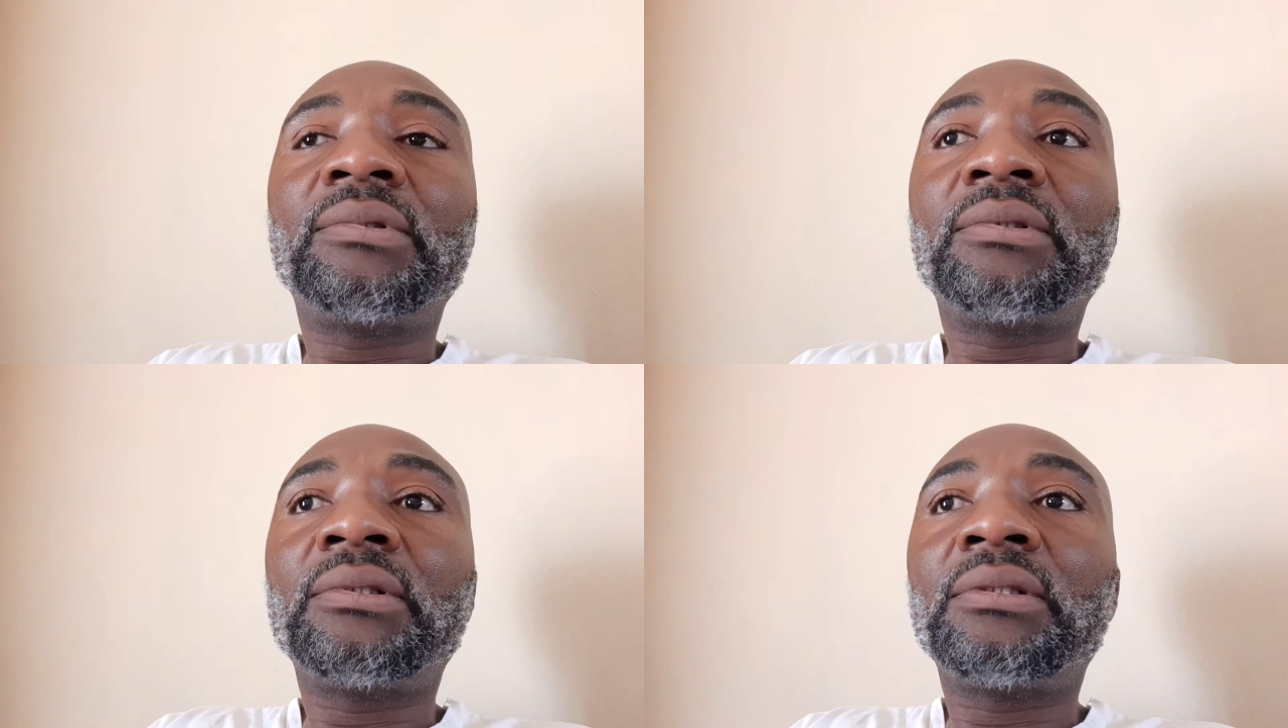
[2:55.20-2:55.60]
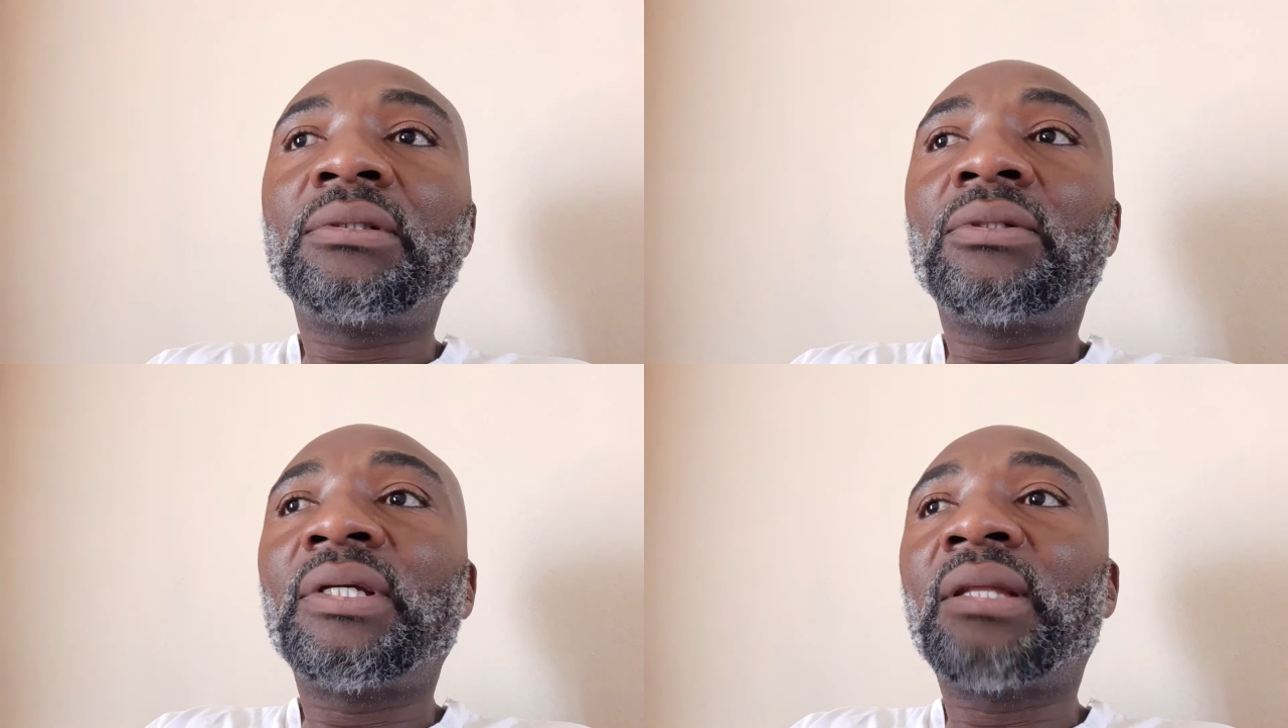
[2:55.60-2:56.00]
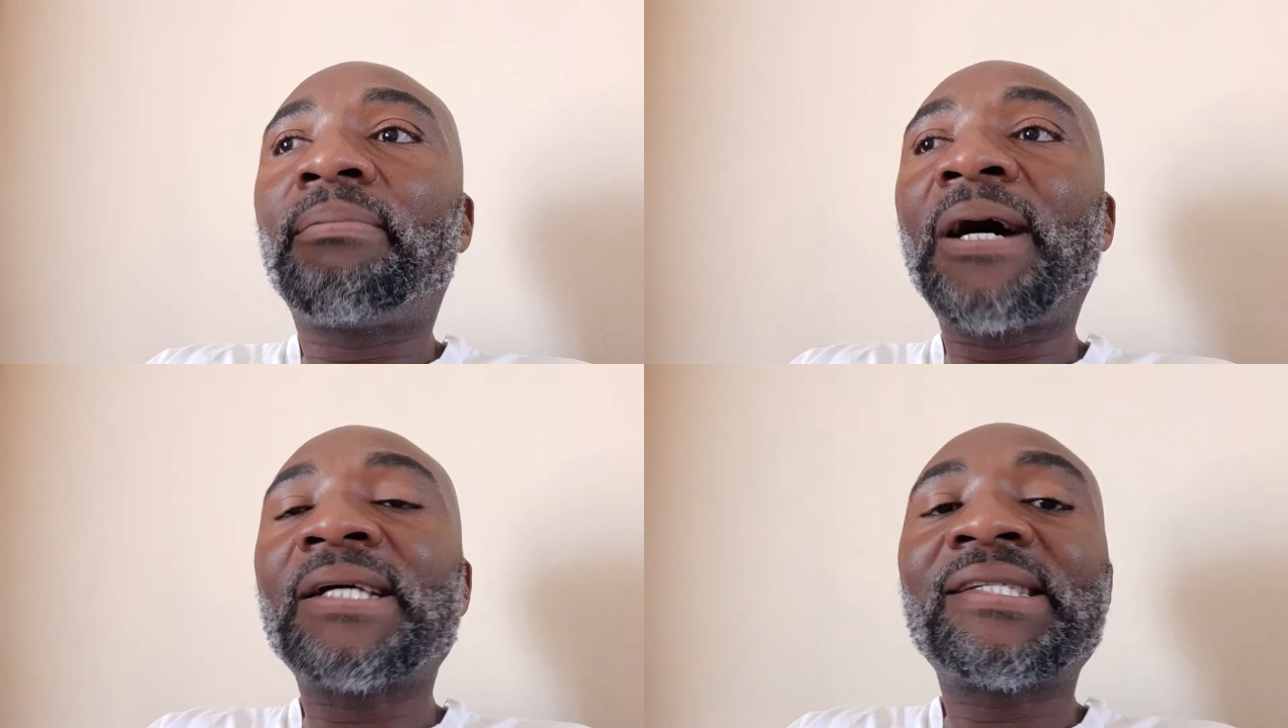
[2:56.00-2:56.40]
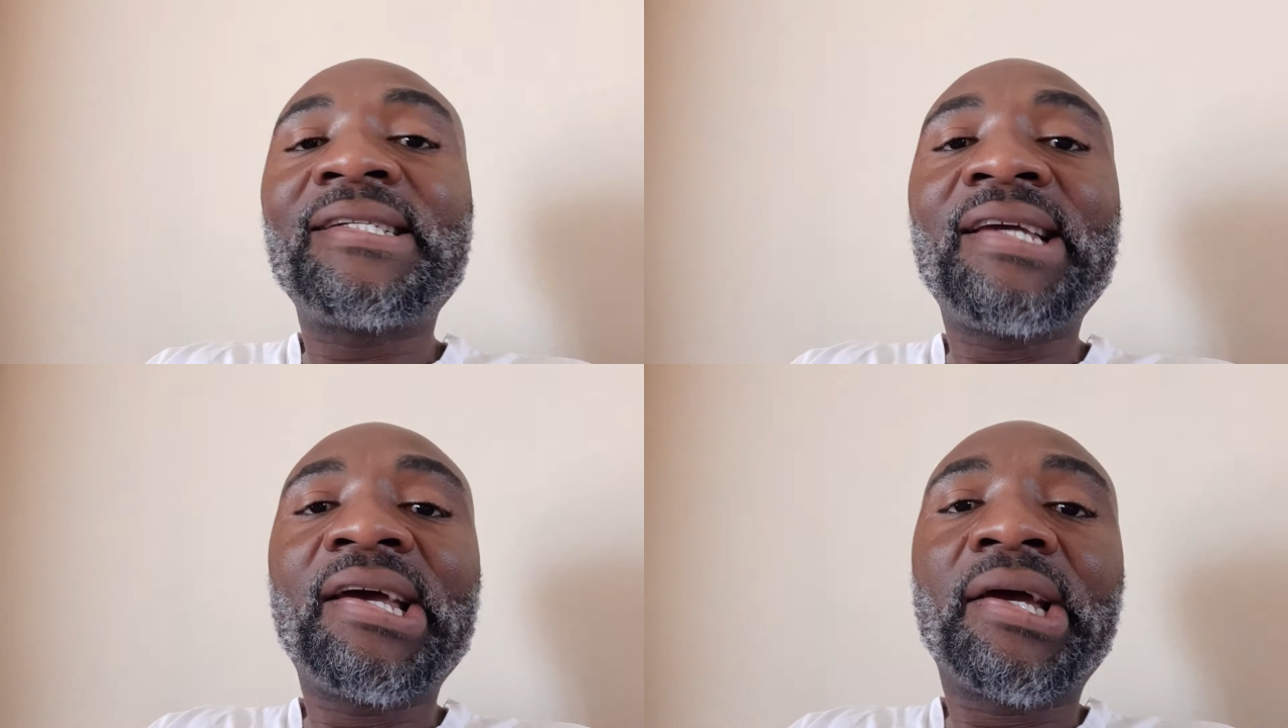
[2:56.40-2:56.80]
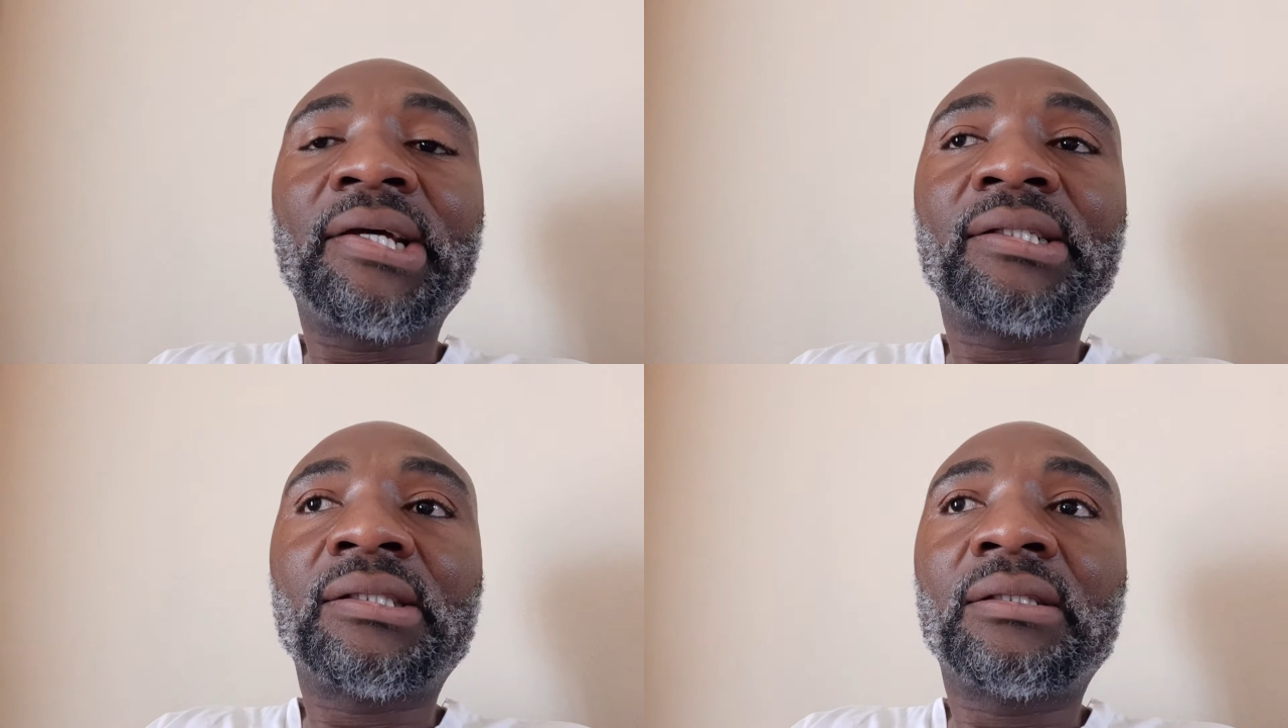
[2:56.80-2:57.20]
in the past
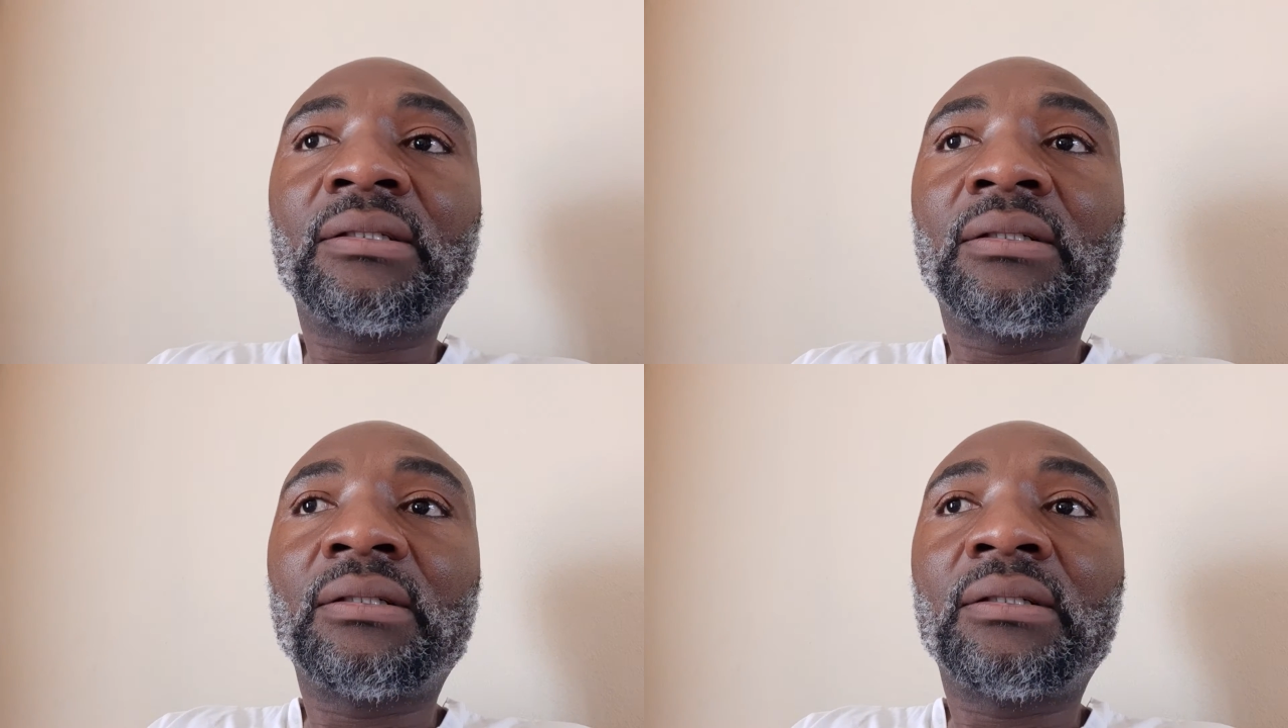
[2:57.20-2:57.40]
years.